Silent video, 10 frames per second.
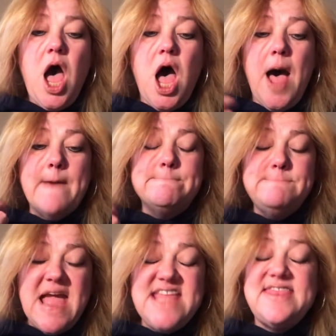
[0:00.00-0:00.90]
uh,
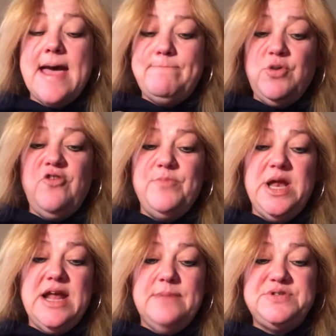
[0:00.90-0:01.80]
made that
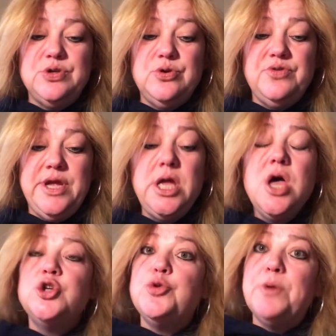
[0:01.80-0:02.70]
movement, absolutely,
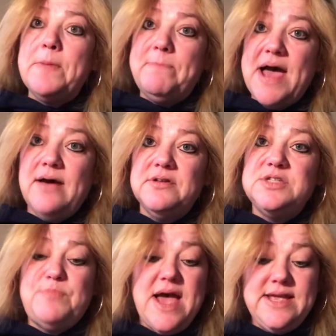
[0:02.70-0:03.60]
to bring
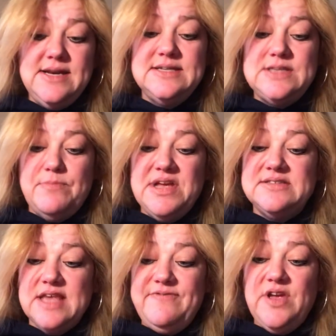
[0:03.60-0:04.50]
balance back into
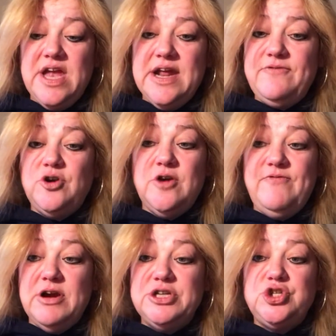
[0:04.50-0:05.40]
somebody's life again after
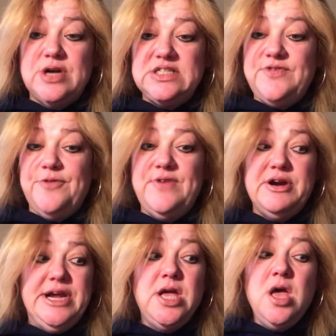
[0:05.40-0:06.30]
a very stressful,
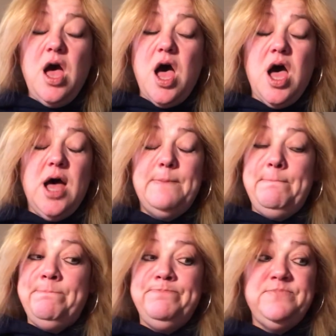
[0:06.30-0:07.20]
very
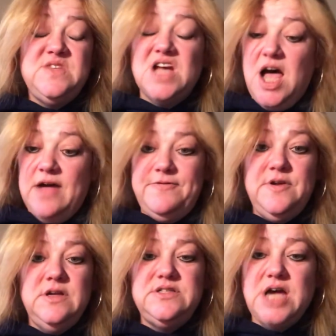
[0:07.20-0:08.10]
um, tough
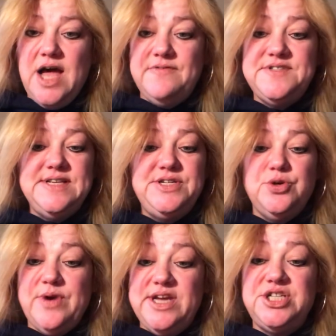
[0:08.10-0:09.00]
tough
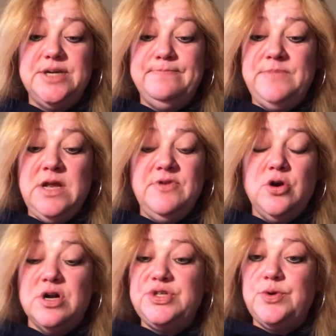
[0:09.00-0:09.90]
situation in
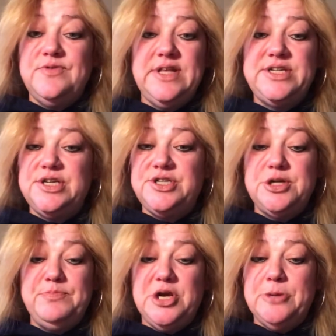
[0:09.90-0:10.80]
regards to a
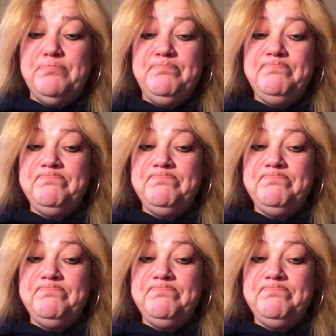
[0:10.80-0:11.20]
relationship here.